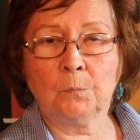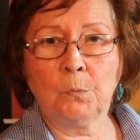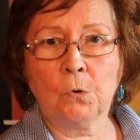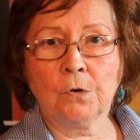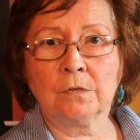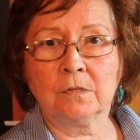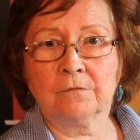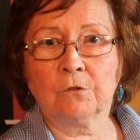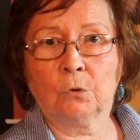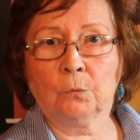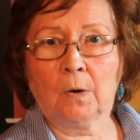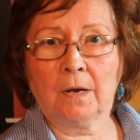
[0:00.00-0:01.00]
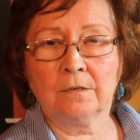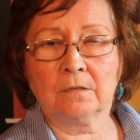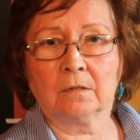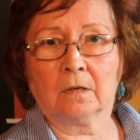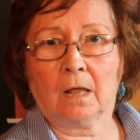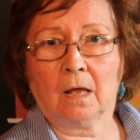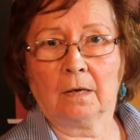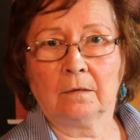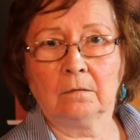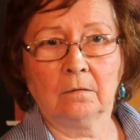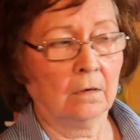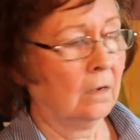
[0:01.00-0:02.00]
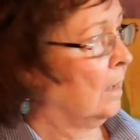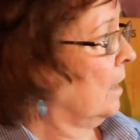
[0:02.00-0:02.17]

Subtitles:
importance of the horizon line.